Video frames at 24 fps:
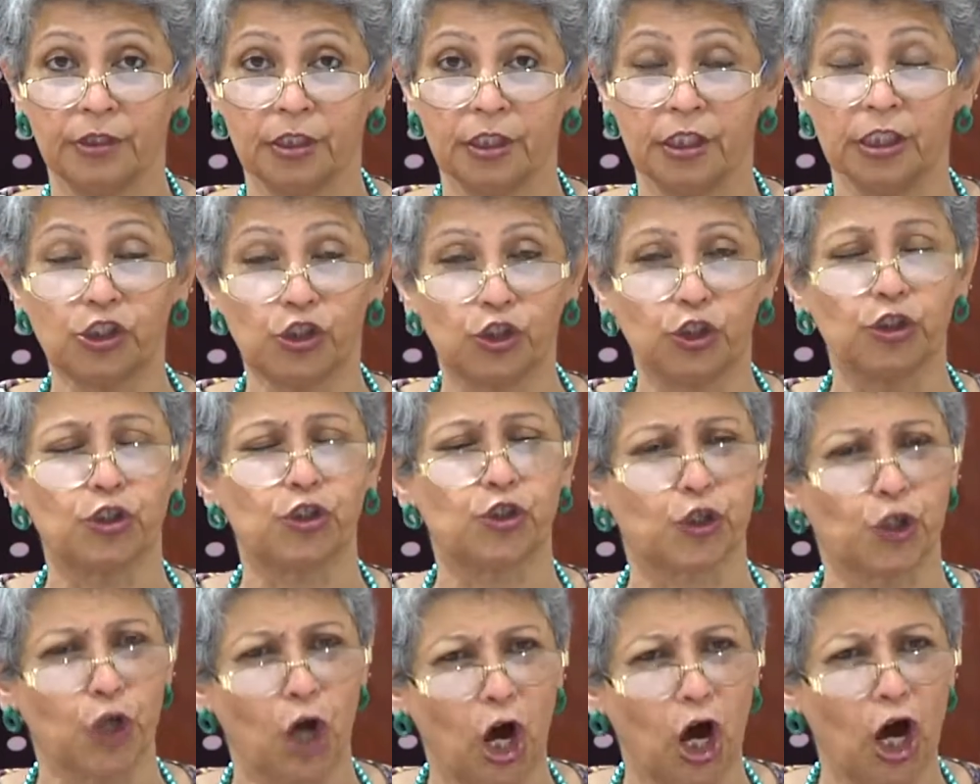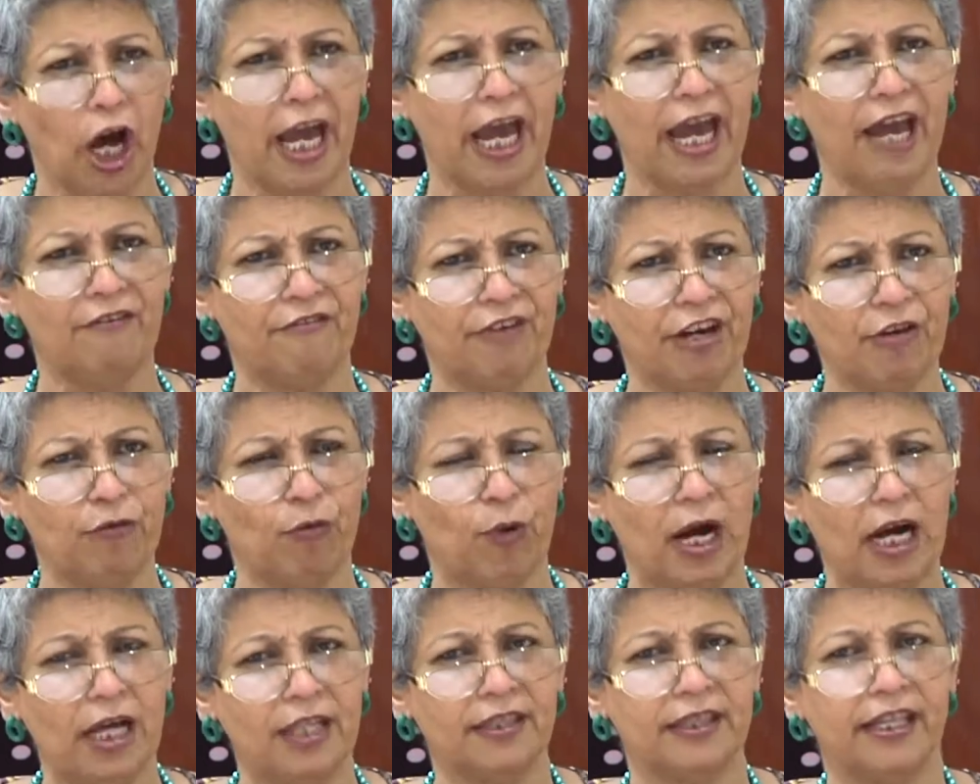It should show
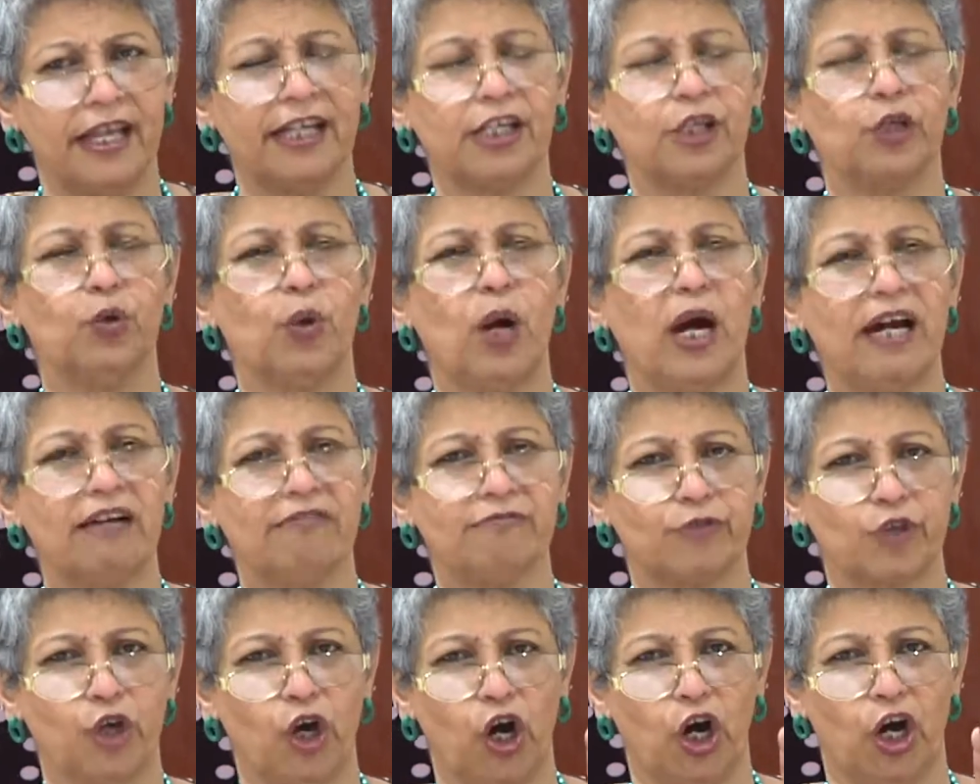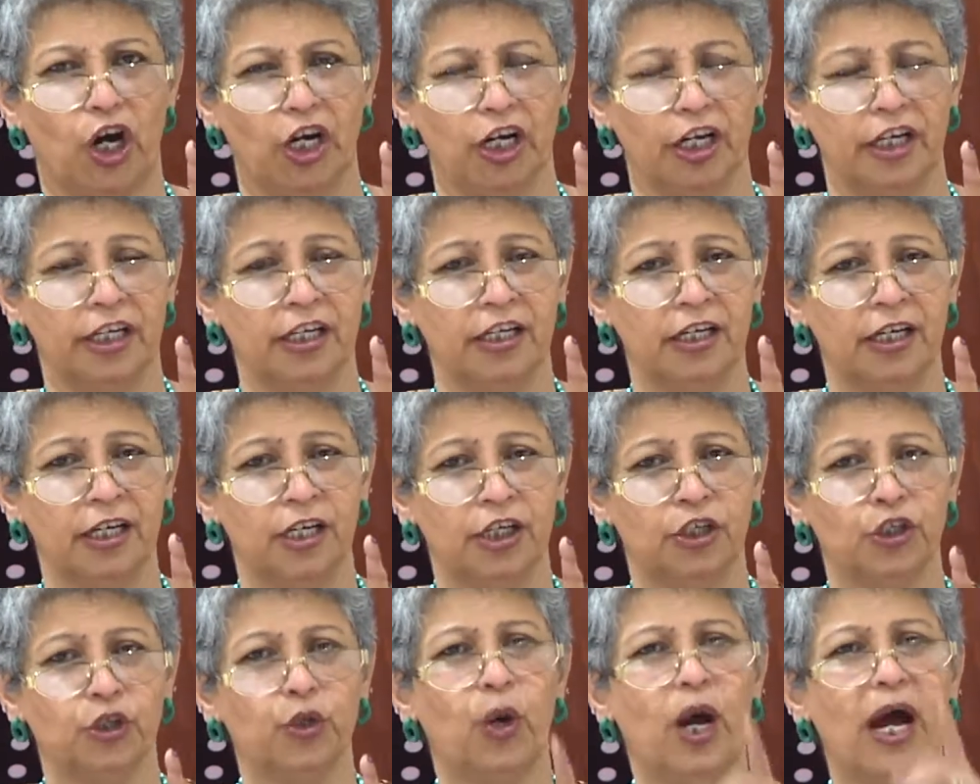everyone that you have joy,
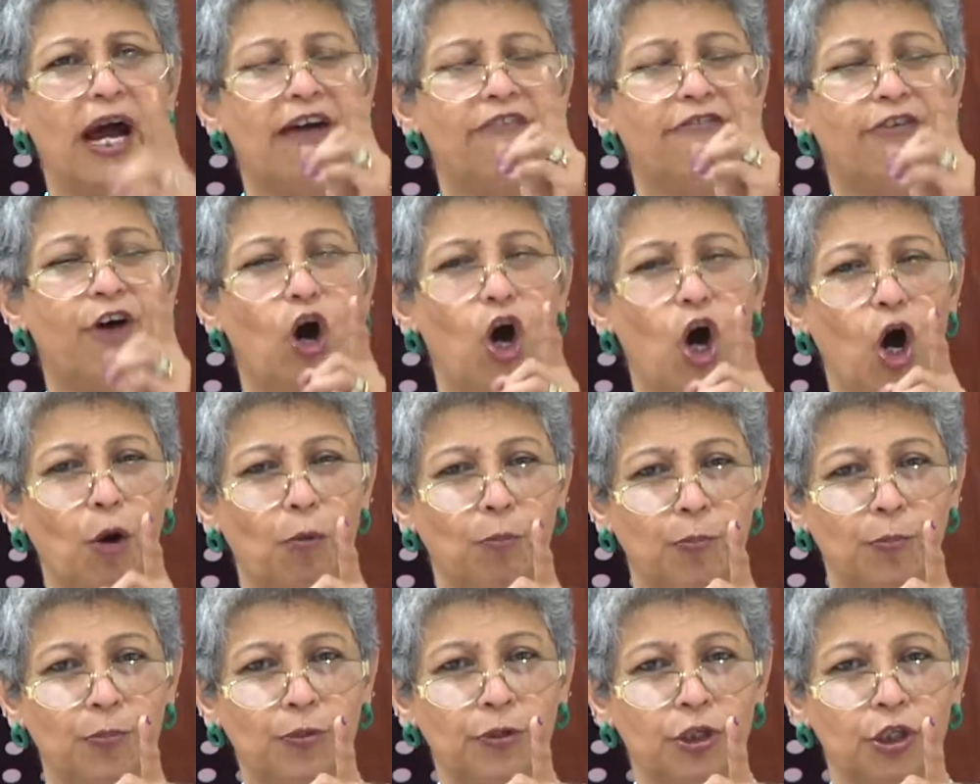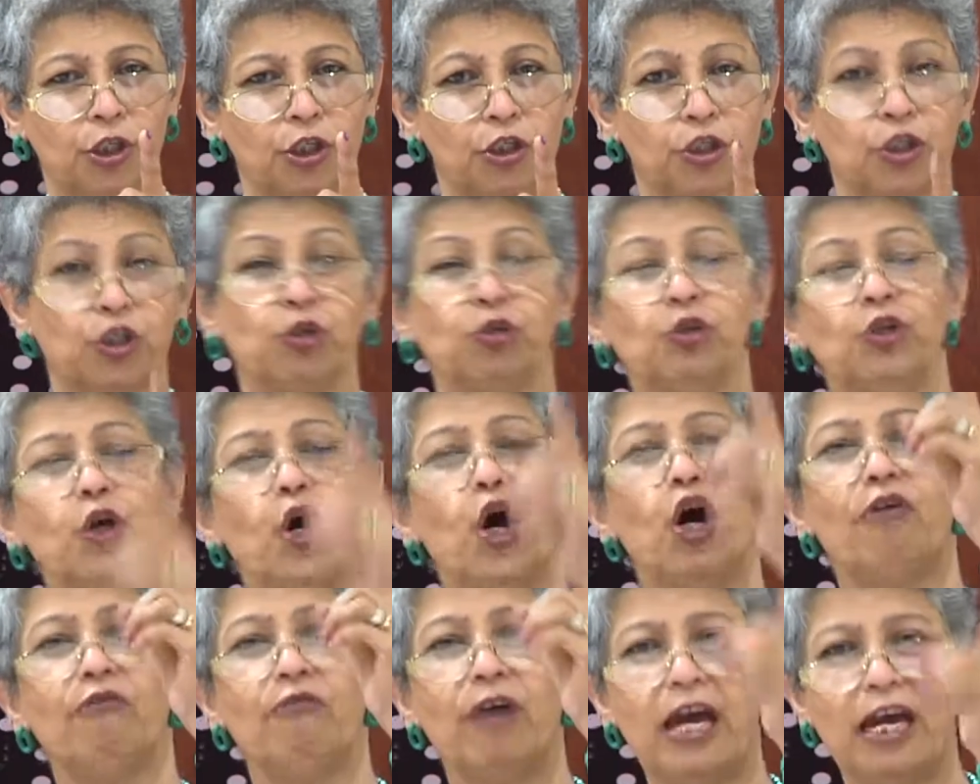you have hope, you
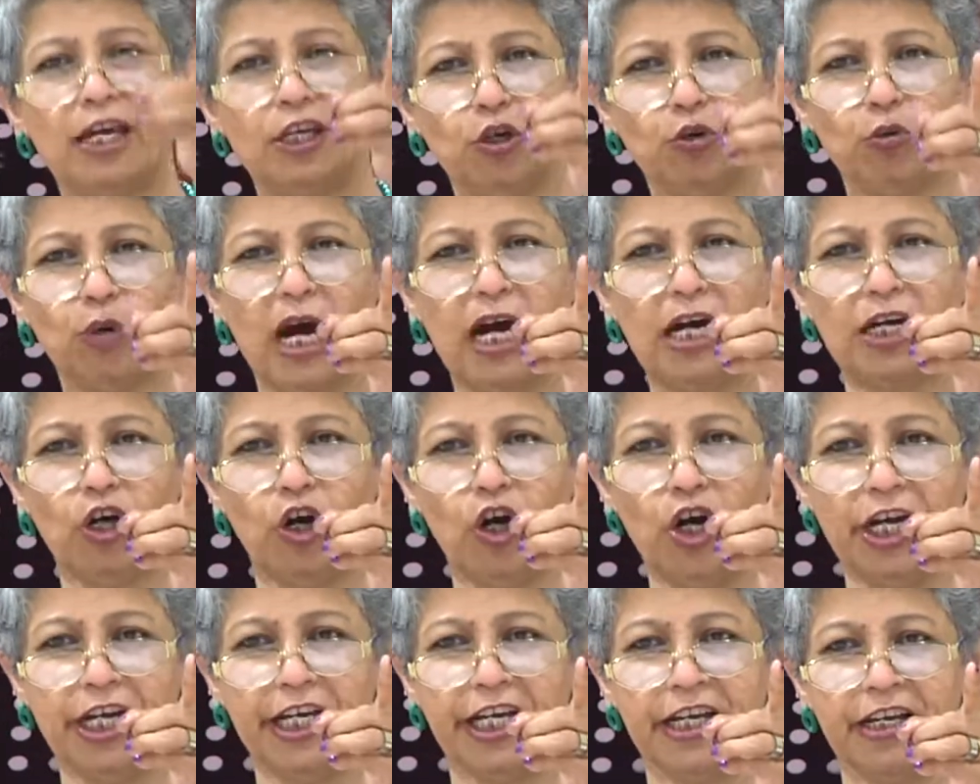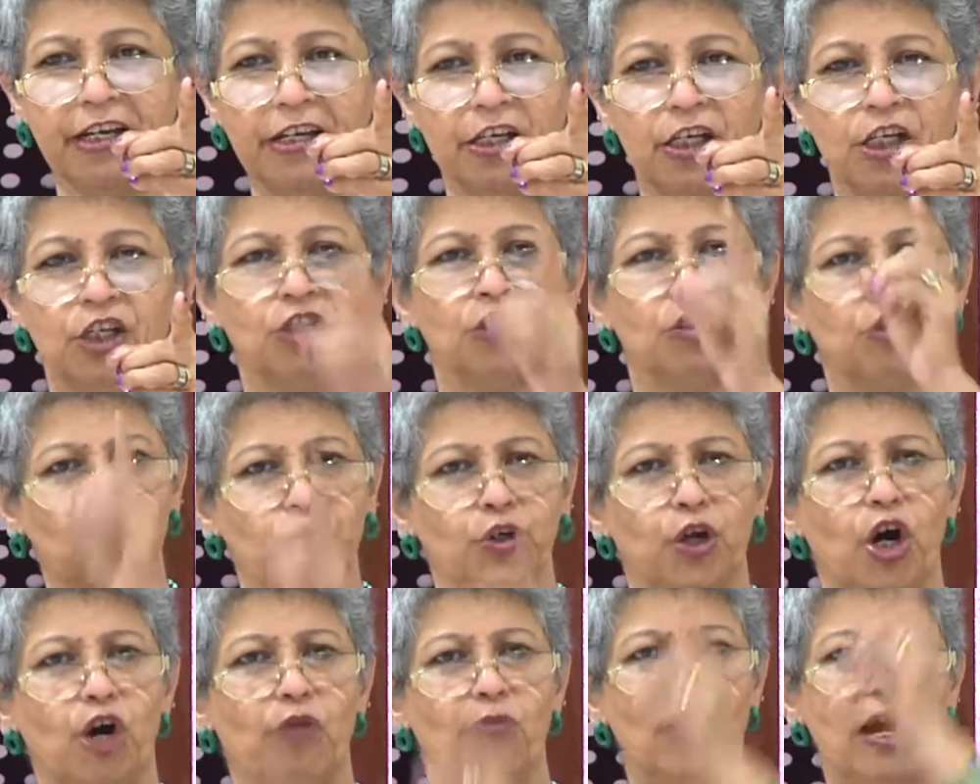know where you are going, you
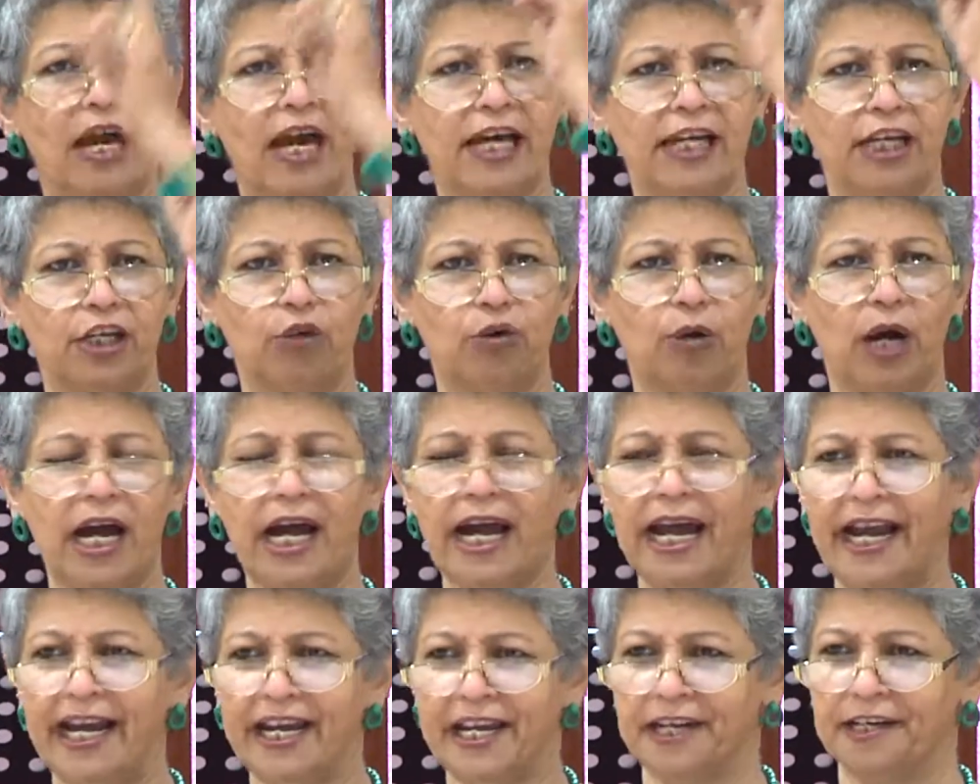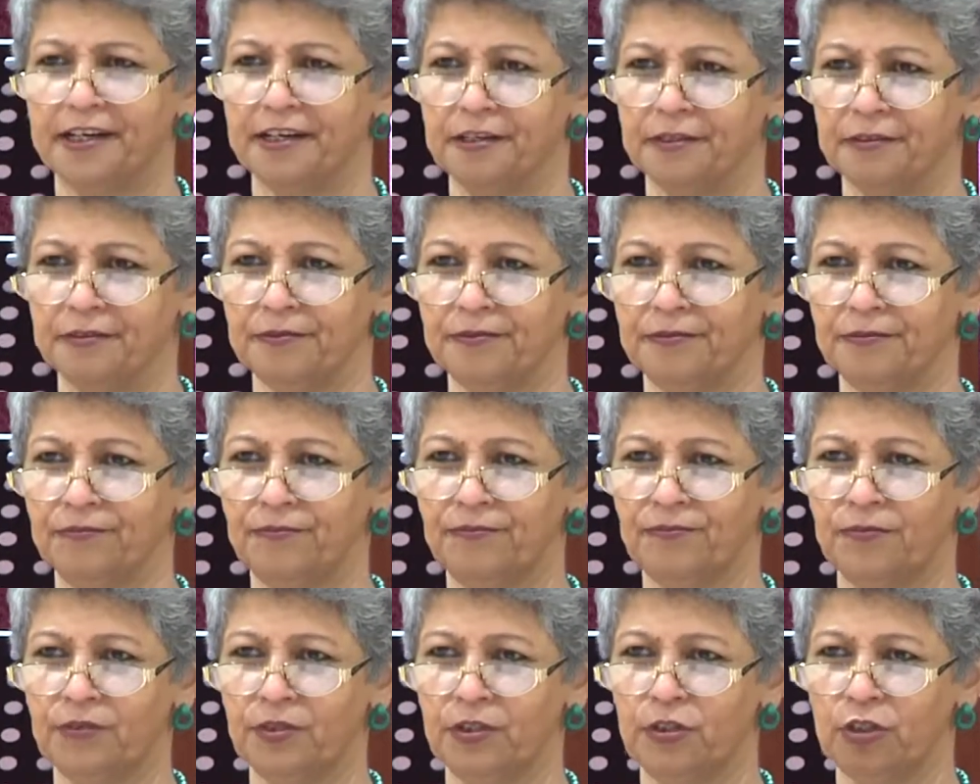know where you are headed.
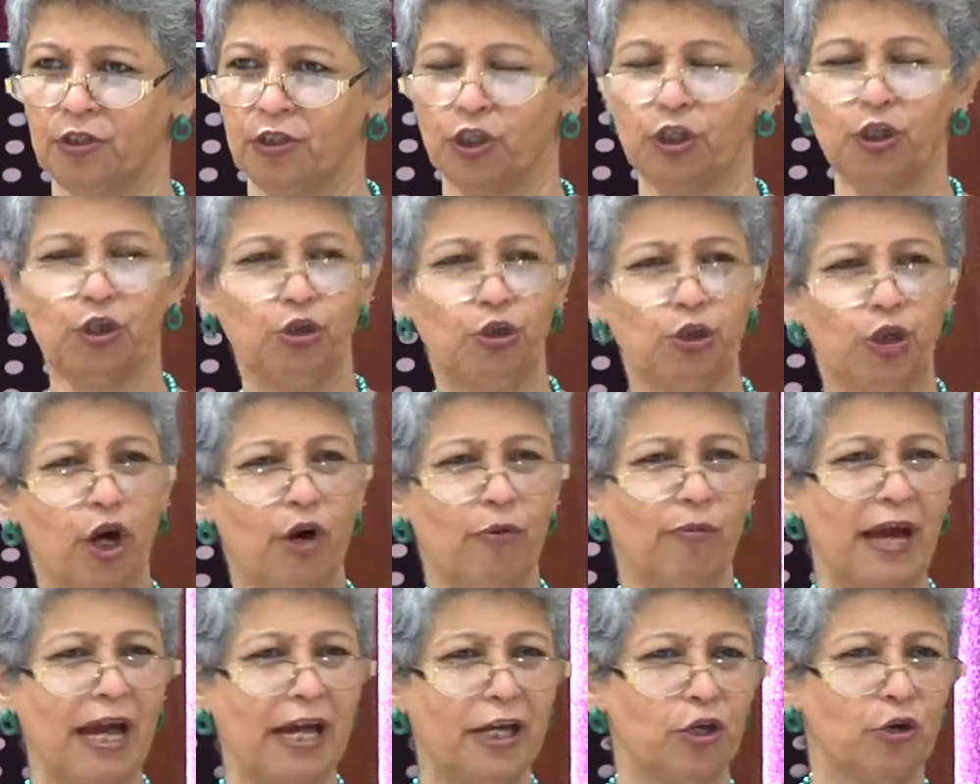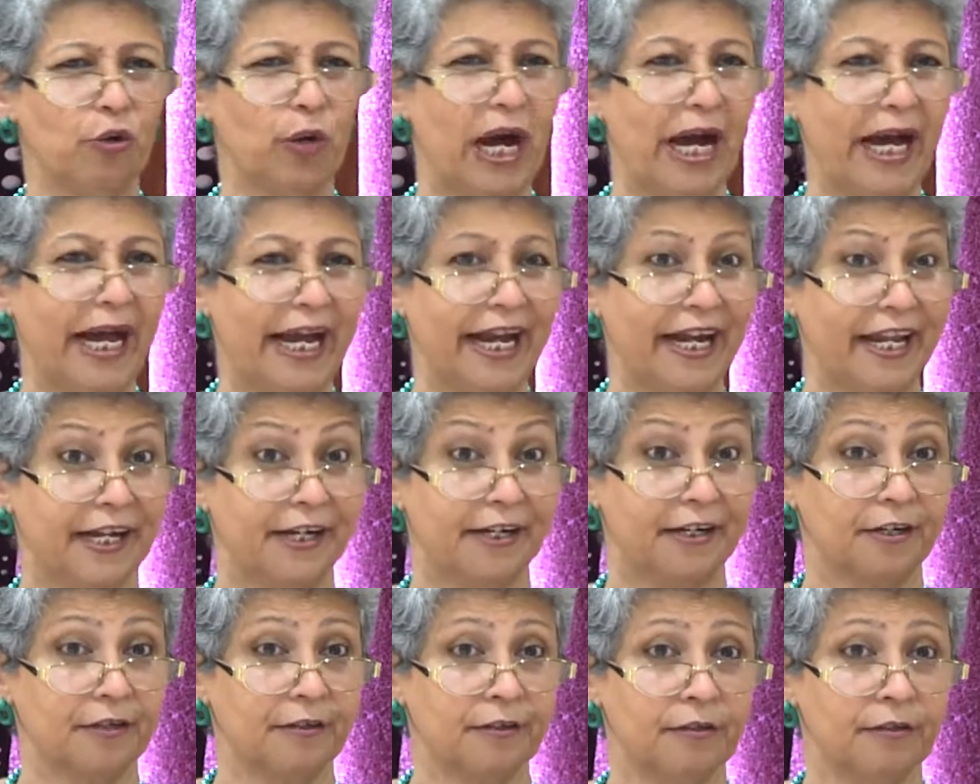Do you know where you are headed?